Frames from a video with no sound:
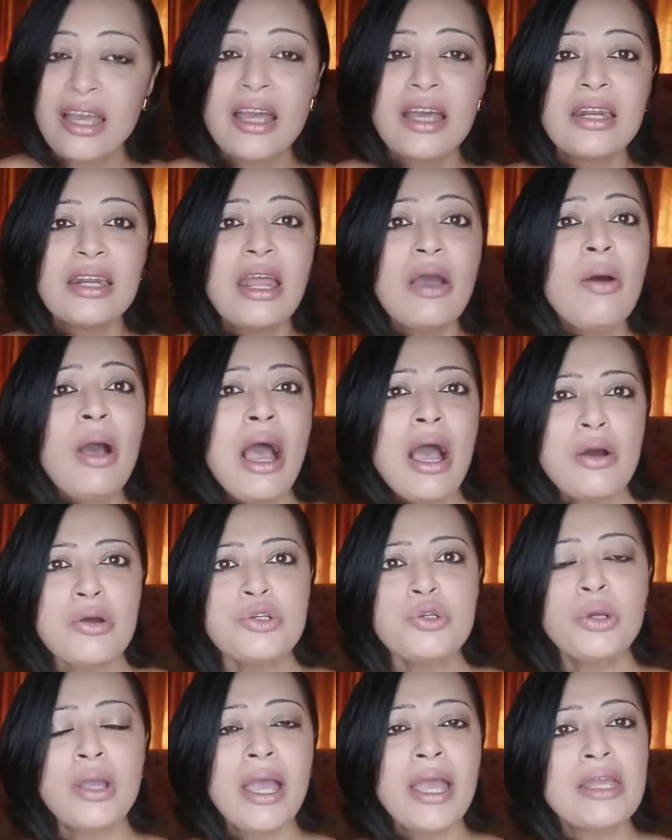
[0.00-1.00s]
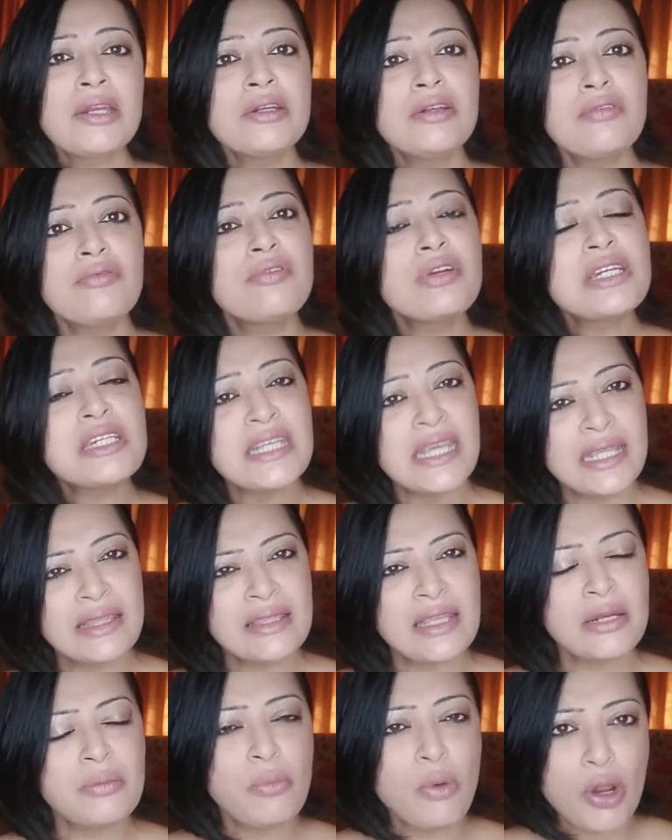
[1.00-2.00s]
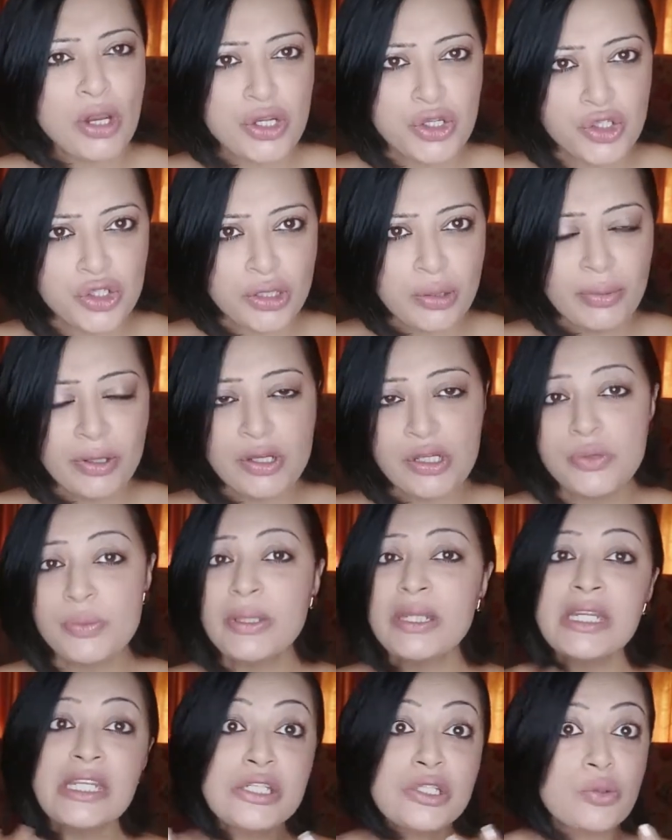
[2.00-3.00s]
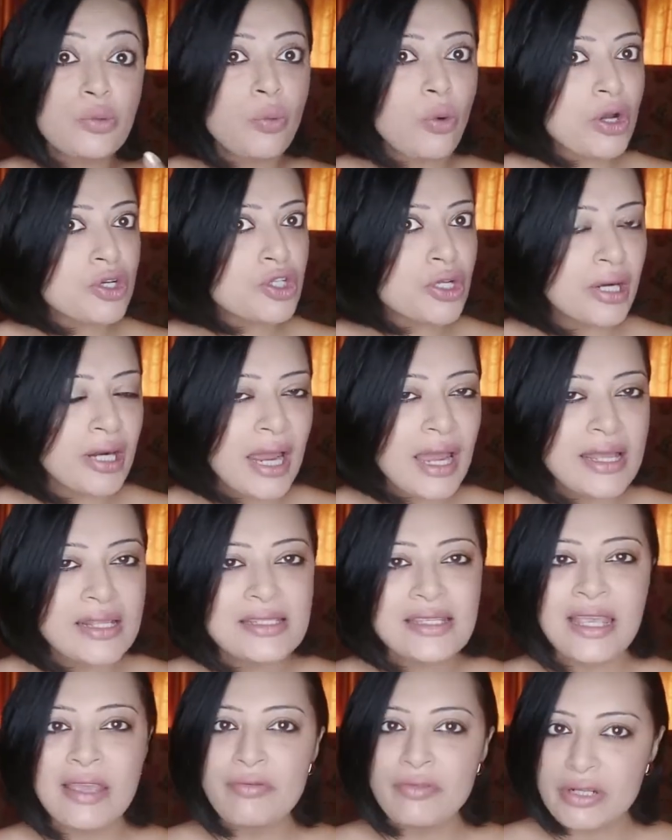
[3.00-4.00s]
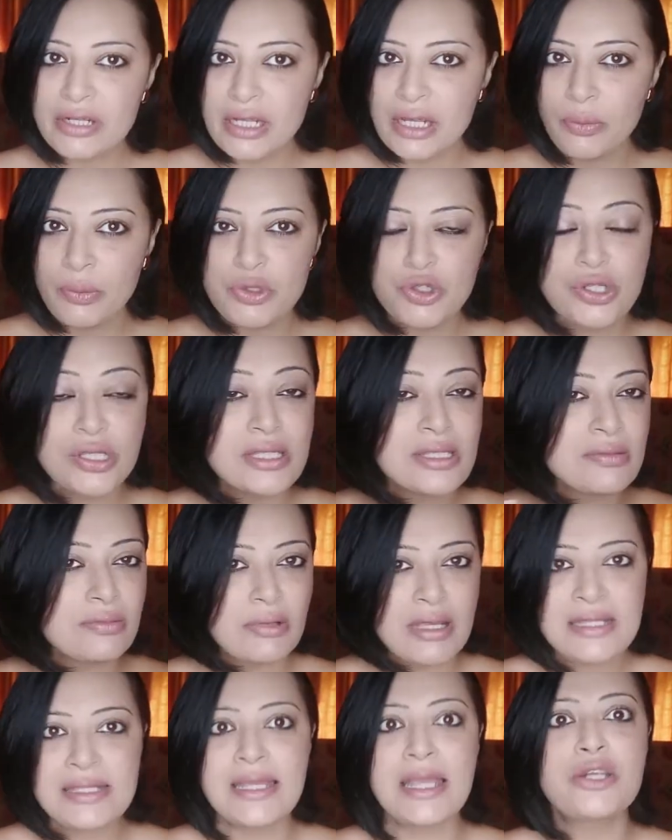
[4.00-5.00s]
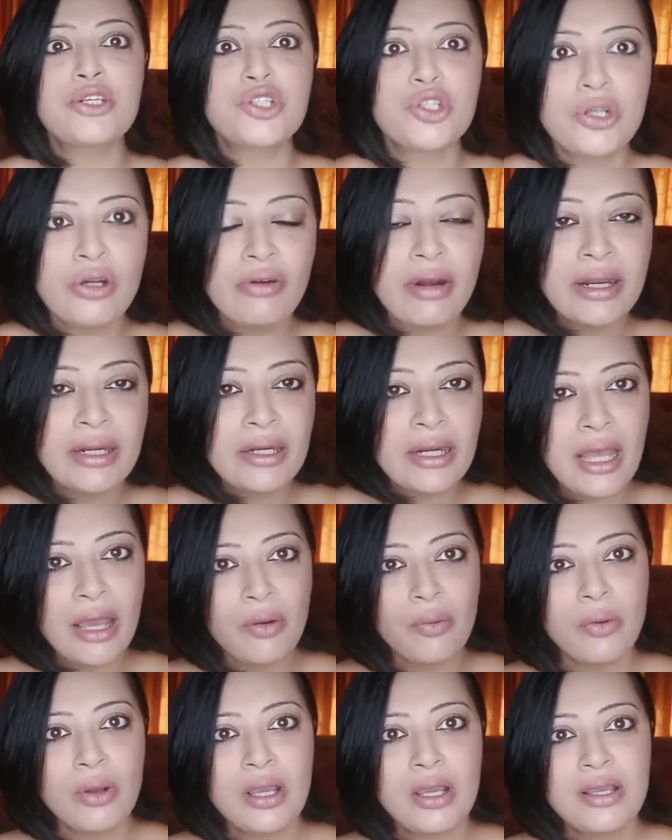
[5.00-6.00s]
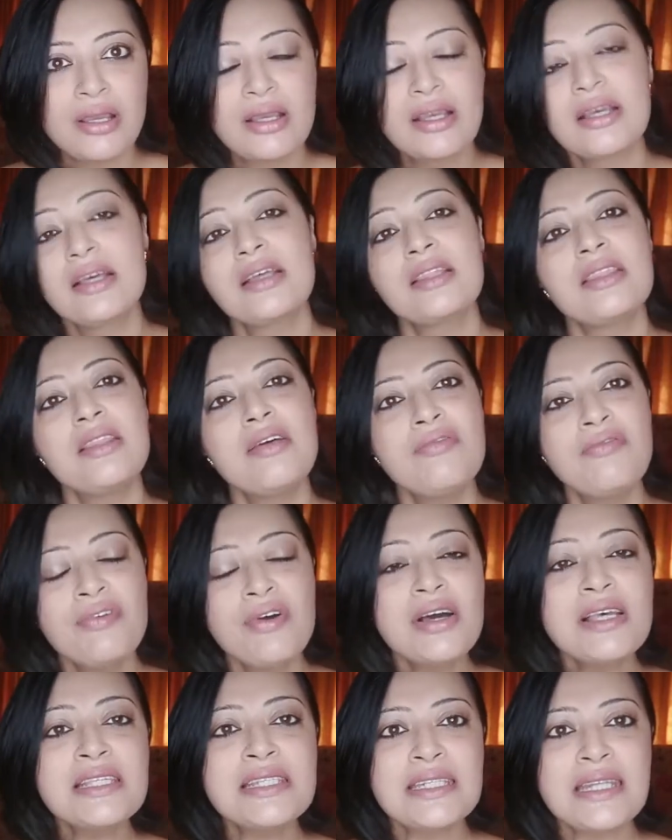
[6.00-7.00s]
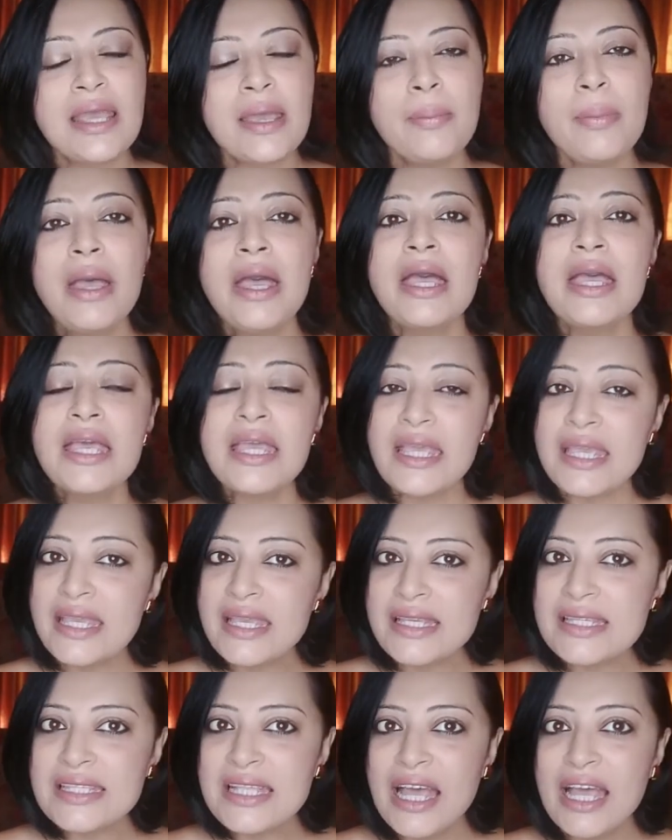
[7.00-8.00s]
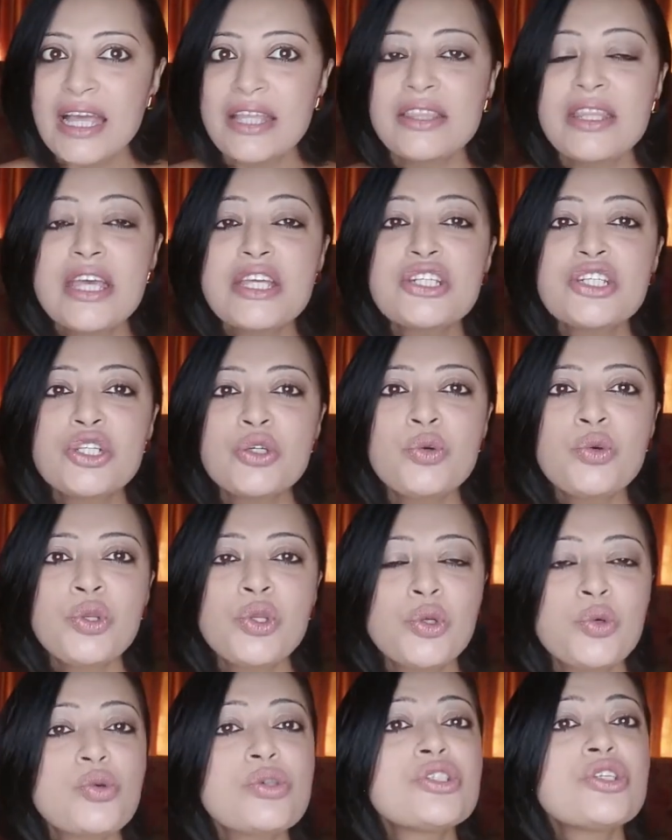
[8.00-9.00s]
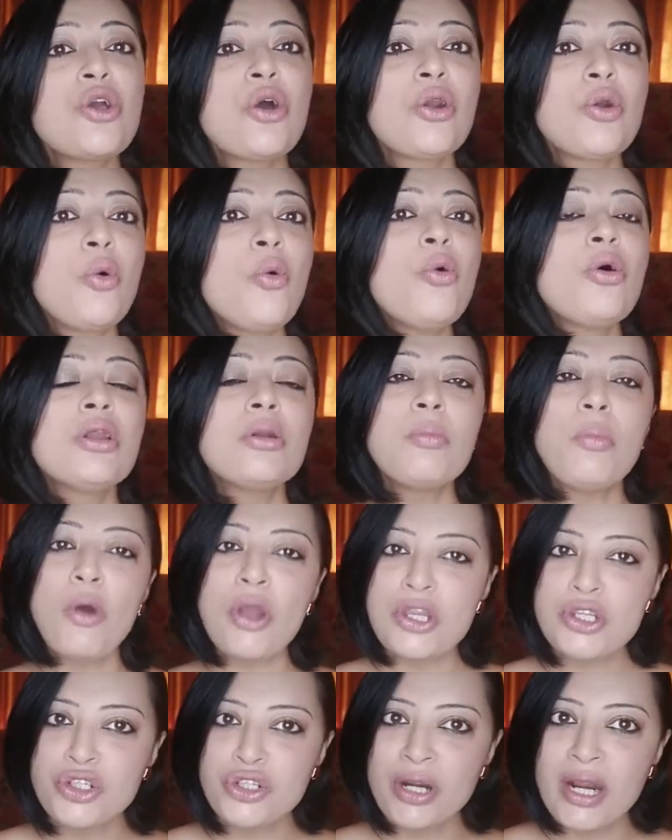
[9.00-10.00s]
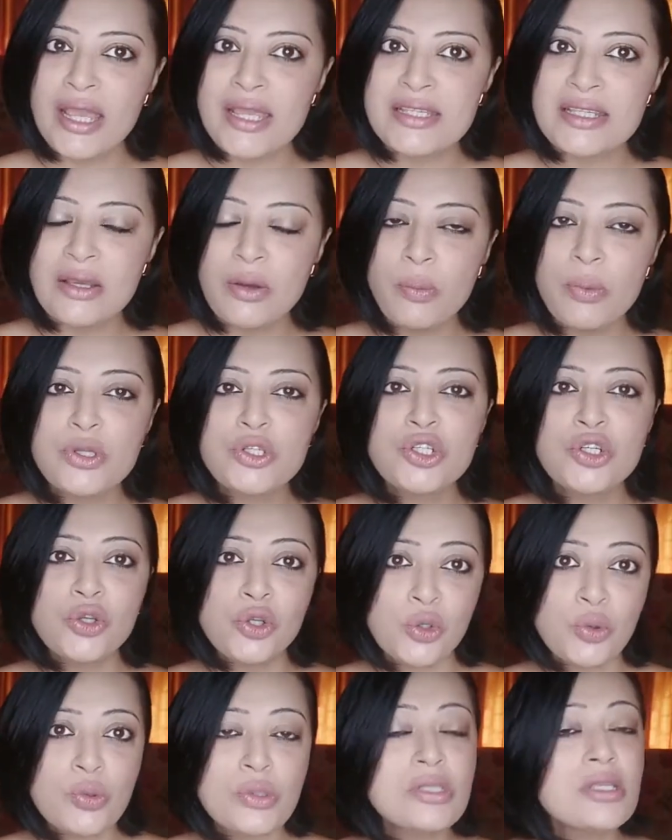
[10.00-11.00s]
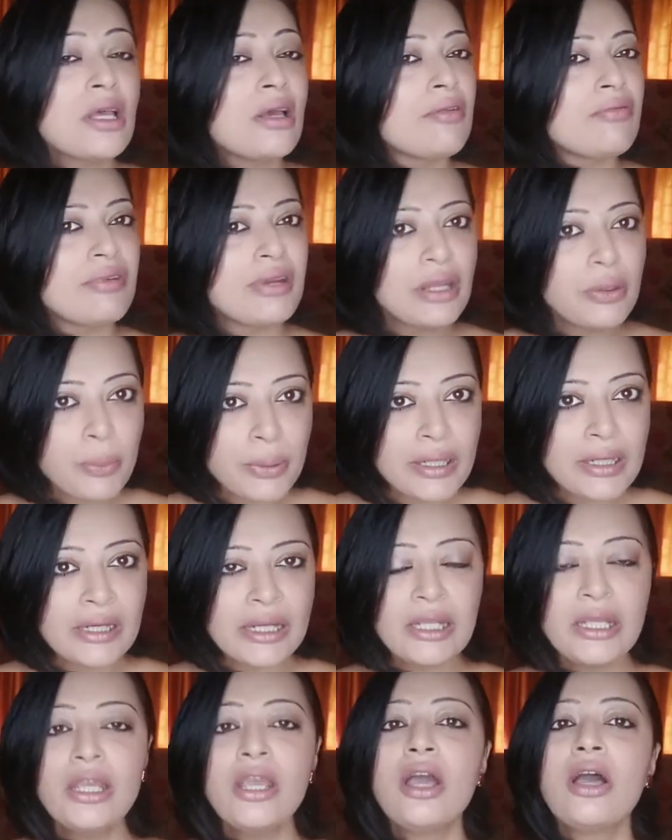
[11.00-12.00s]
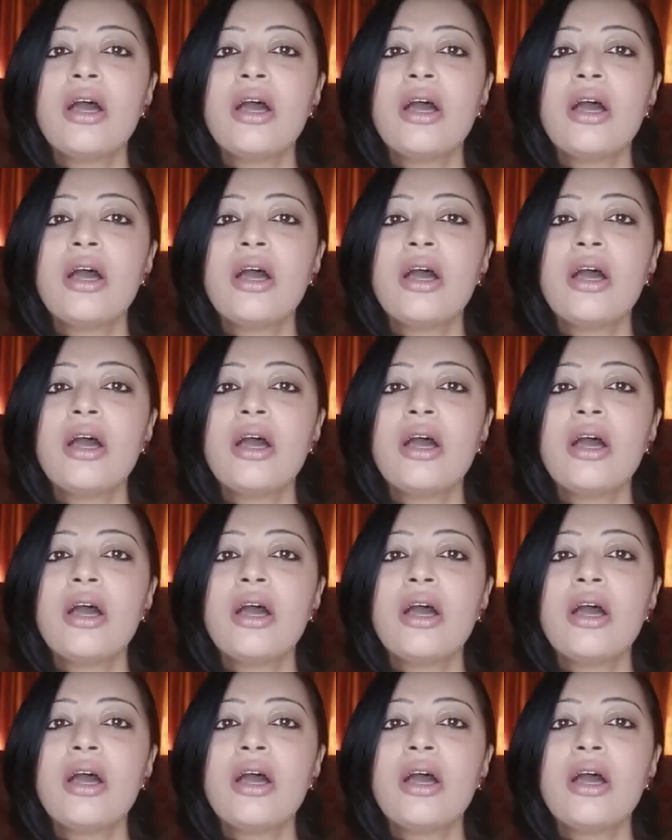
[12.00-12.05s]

Now, how to kind of retain that moisture, because we need to wash our hands every day, which is essential right now. The first step is that you use your own moisturizer, which you use frequently